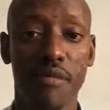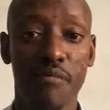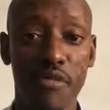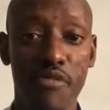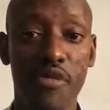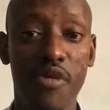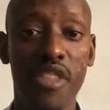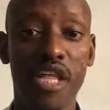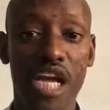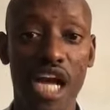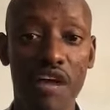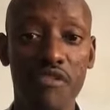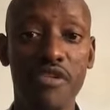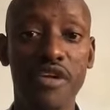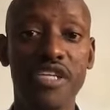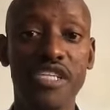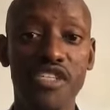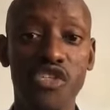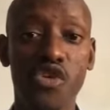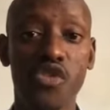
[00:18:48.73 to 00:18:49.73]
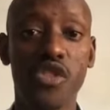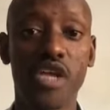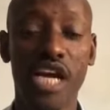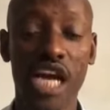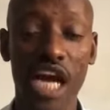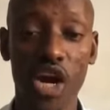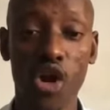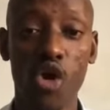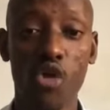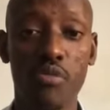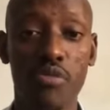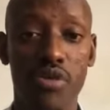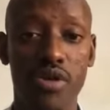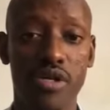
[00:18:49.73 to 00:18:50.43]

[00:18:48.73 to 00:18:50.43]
before the caveat is on the car logo.